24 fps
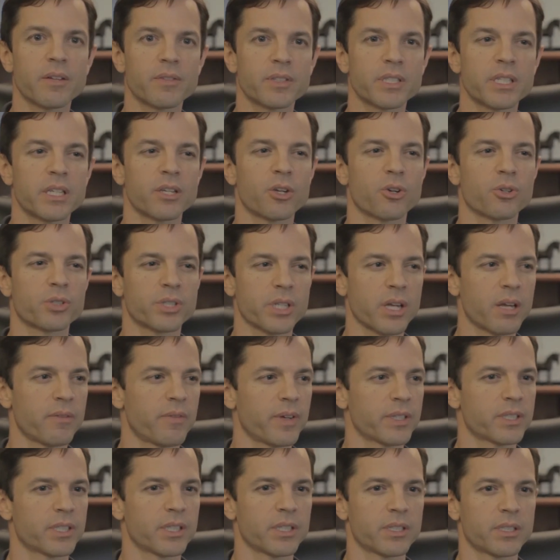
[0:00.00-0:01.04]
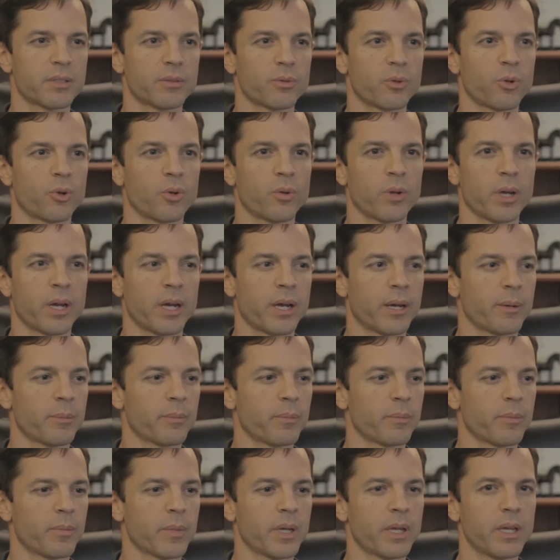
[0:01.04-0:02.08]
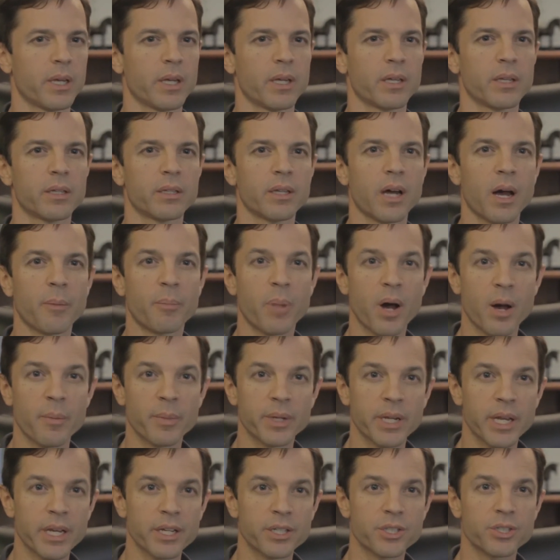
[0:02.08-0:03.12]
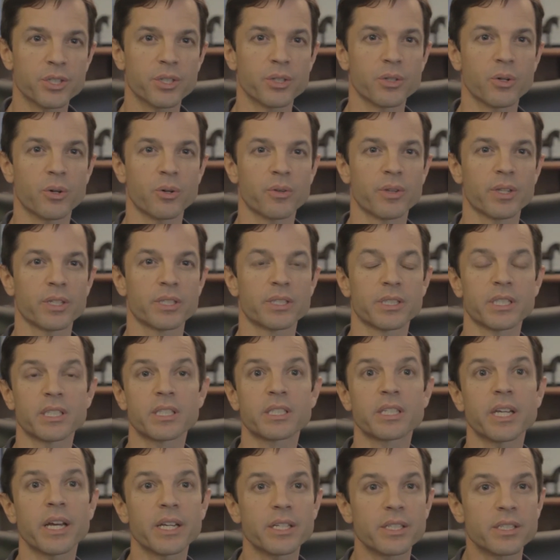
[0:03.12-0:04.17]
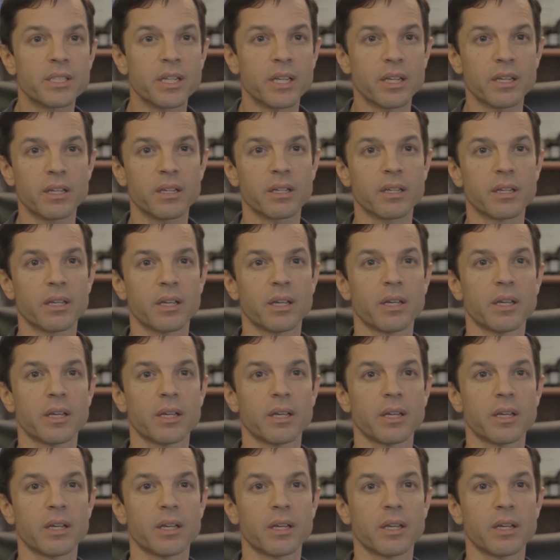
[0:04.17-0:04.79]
of seeing yourself as this abomination or this disgusting